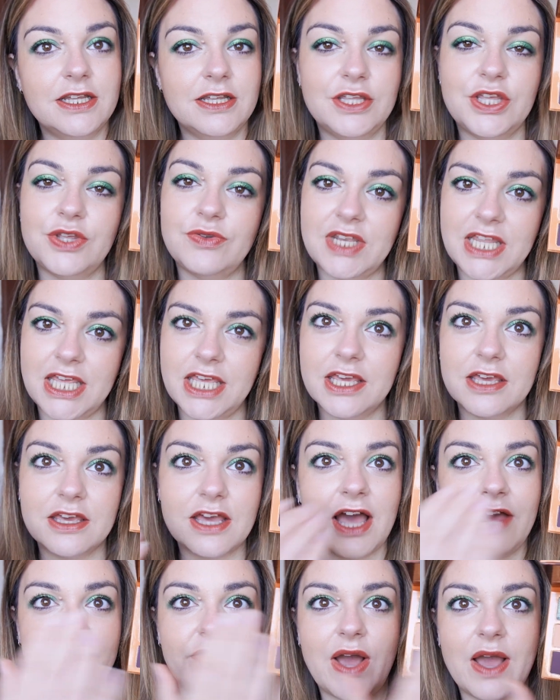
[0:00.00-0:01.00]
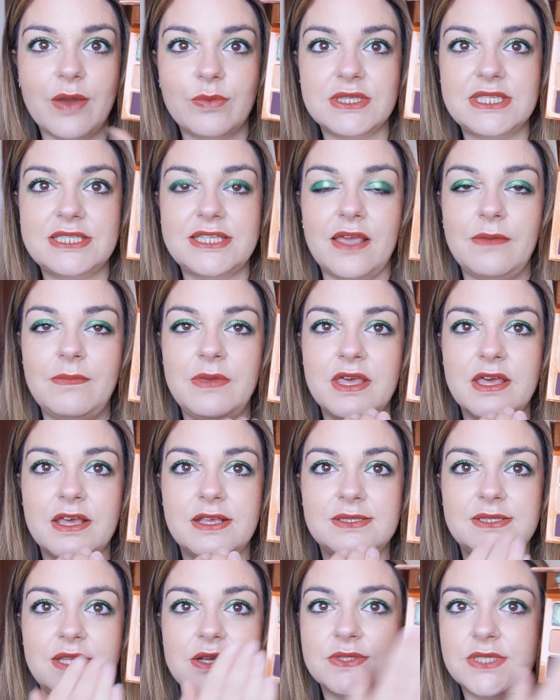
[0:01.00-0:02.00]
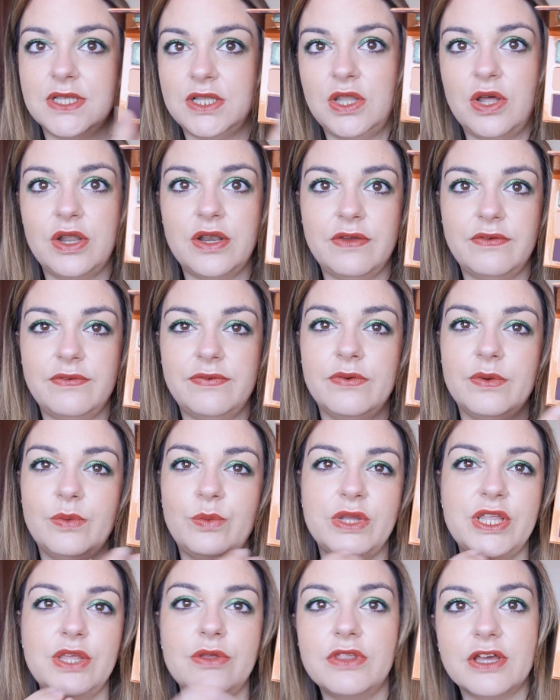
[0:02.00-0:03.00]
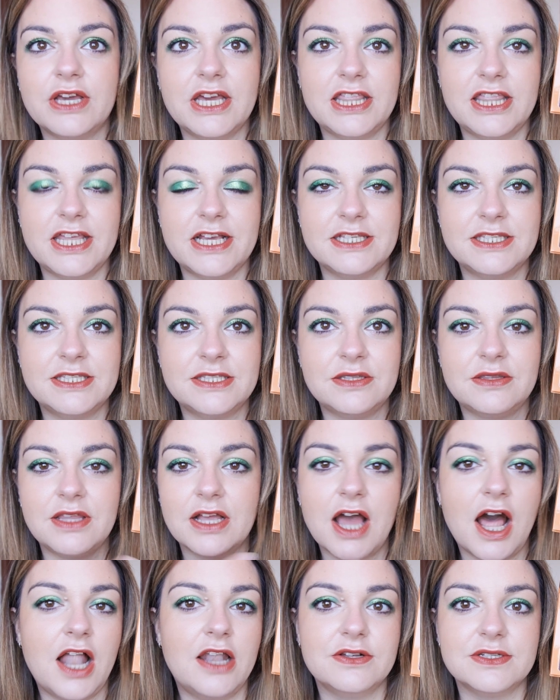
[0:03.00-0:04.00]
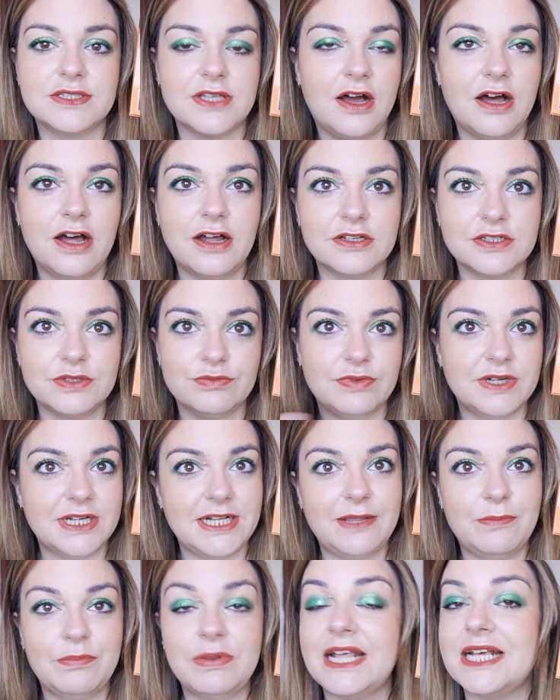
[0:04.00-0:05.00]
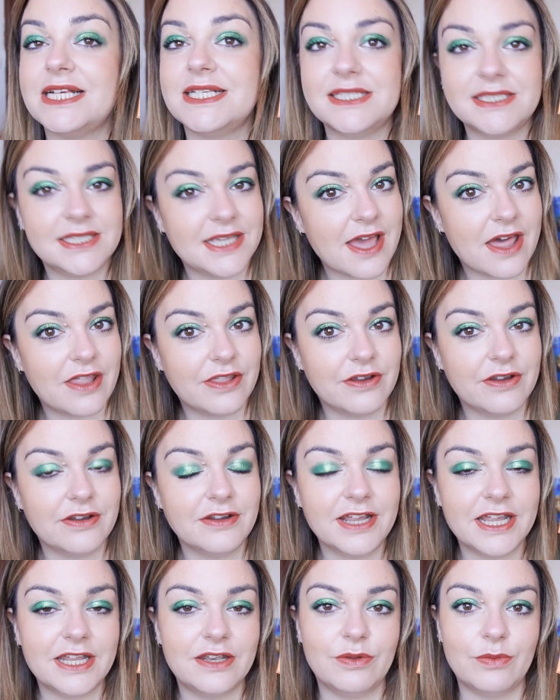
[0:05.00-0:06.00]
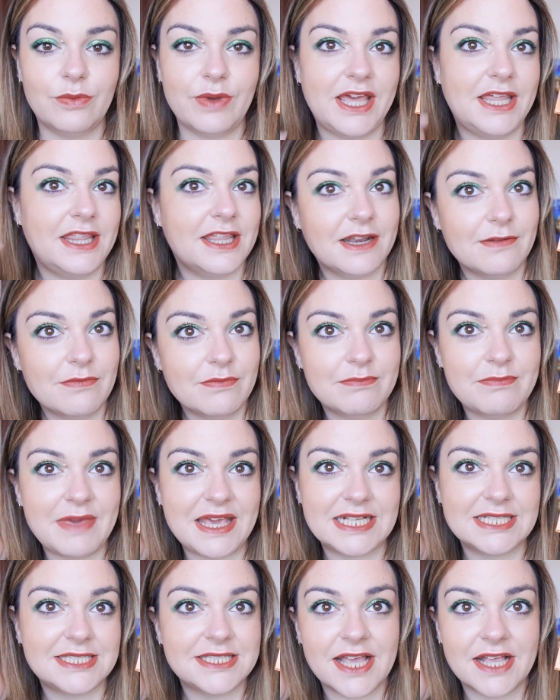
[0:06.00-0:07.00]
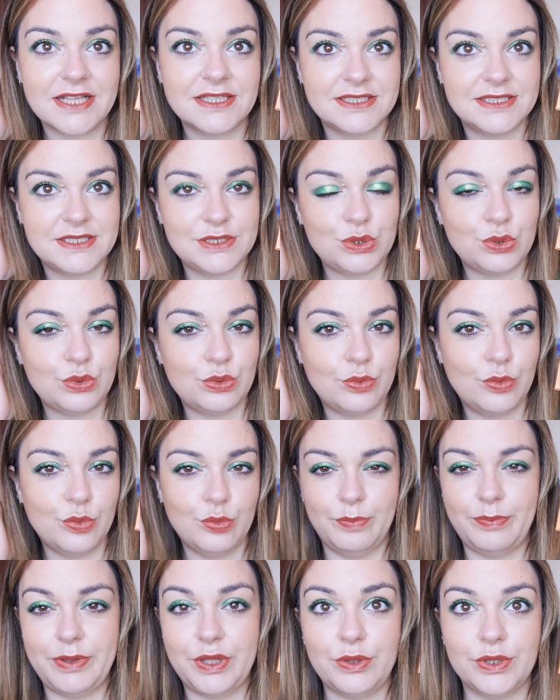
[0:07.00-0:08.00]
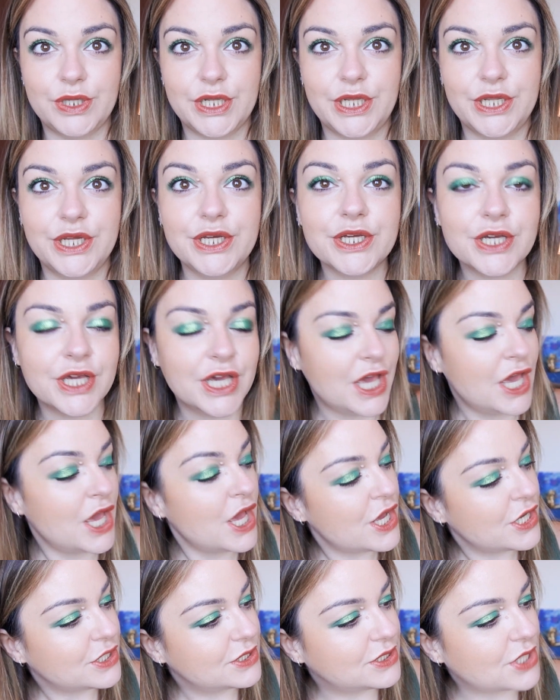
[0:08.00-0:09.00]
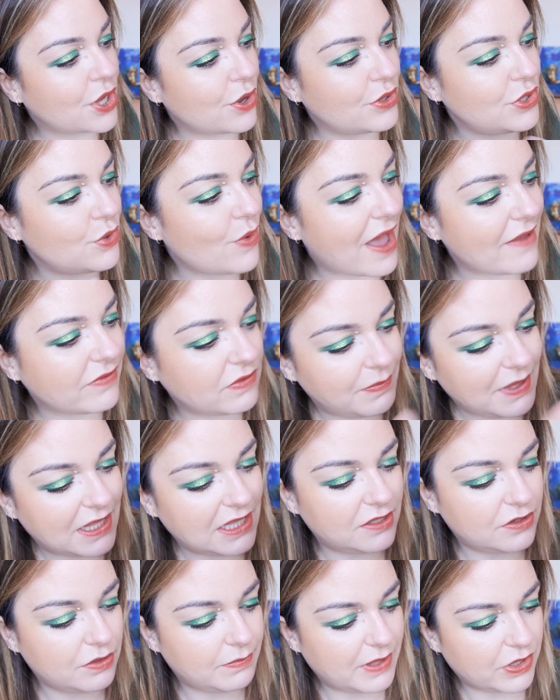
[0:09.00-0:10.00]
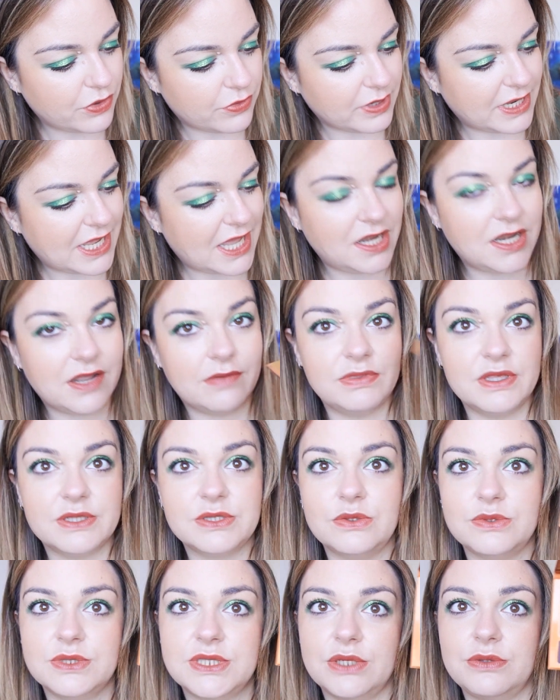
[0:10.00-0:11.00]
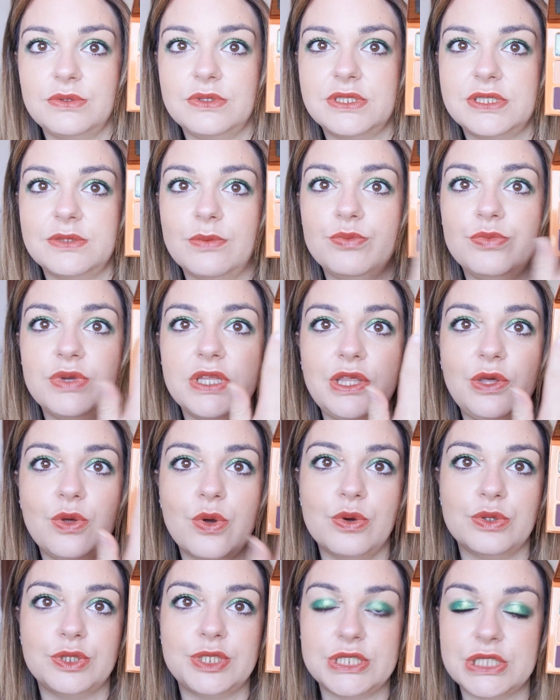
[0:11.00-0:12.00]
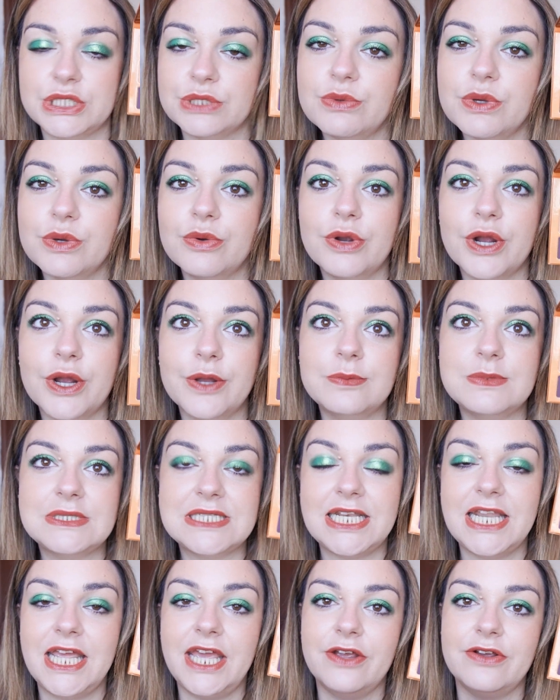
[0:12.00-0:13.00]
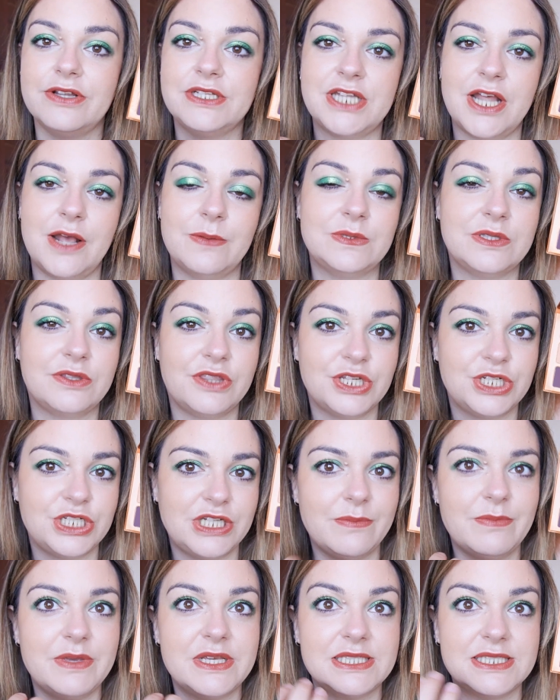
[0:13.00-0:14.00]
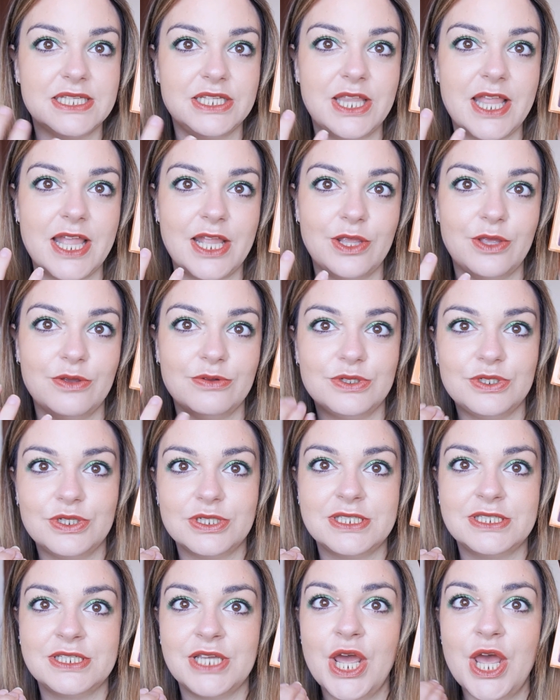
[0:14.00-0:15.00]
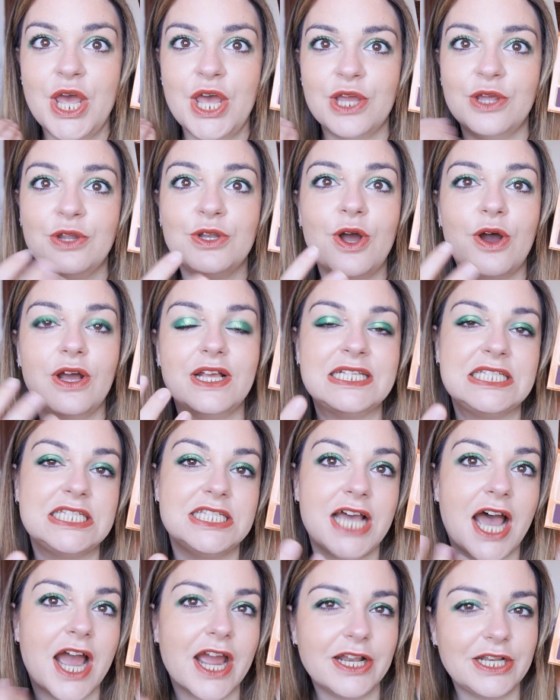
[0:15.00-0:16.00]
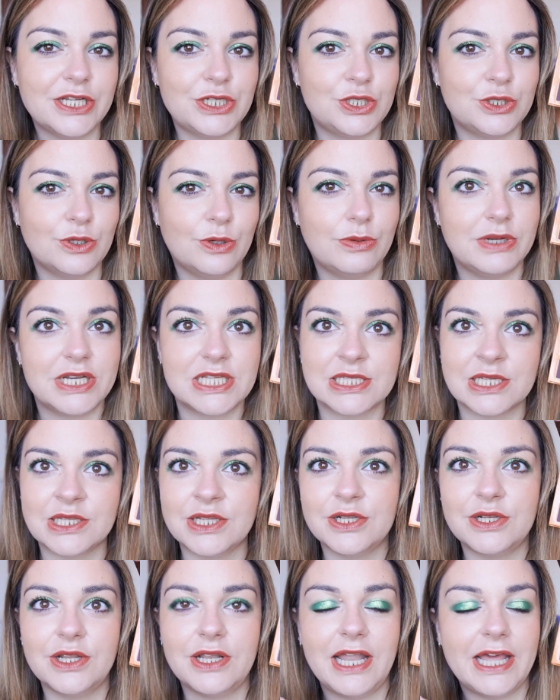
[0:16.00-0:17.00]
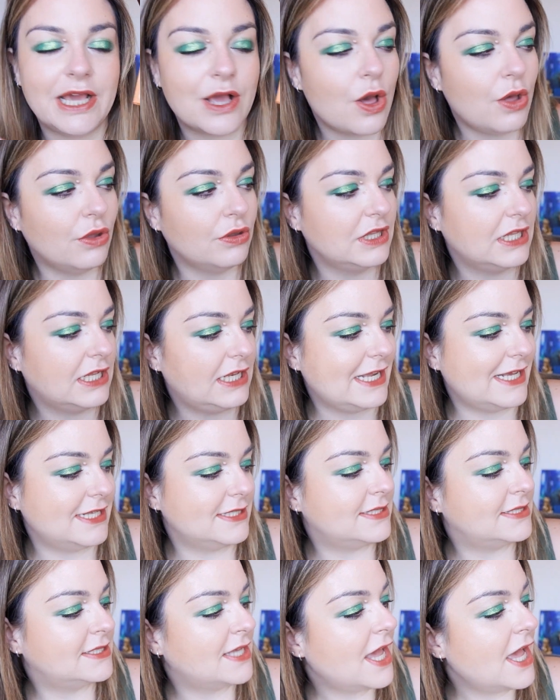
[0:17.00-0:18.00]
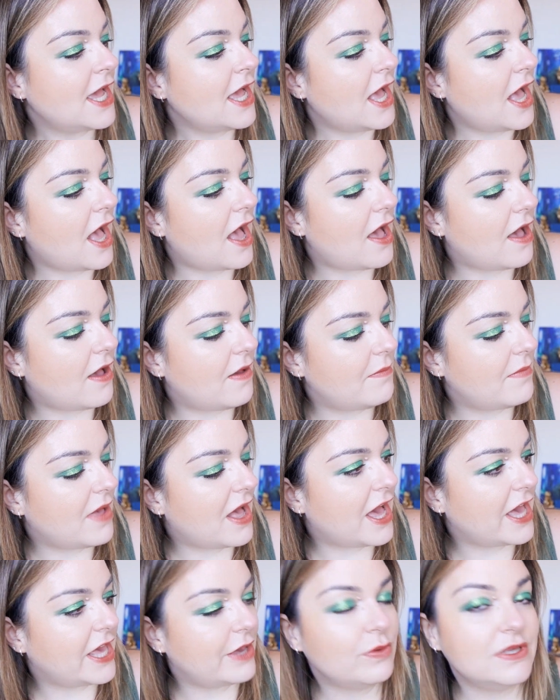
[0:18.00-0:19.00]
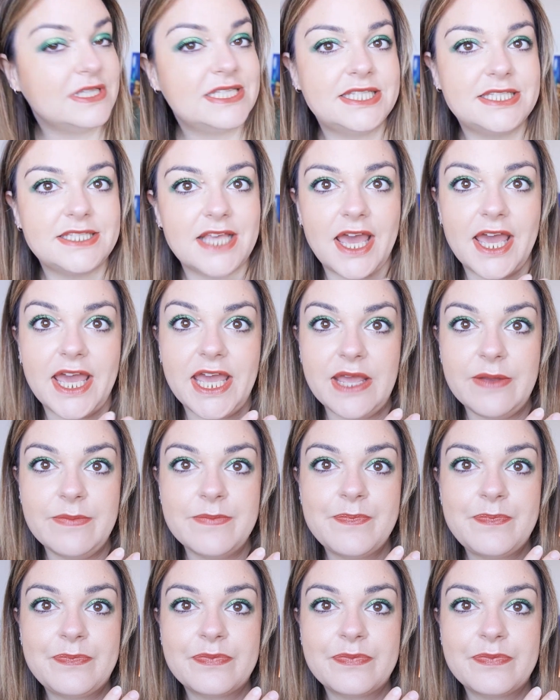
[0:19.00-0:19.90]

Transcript: unique, I, I, would say, because there's a lot of, when you look at this, the colors aren't really placed together in a way that makes sense to build a look. So you have to be a little bit creative. There's also some really gorgeous duochromes in here in terms of the shimmers, and then you just, you're not entirely sure what it's gonna look like on the lids. Um, I would say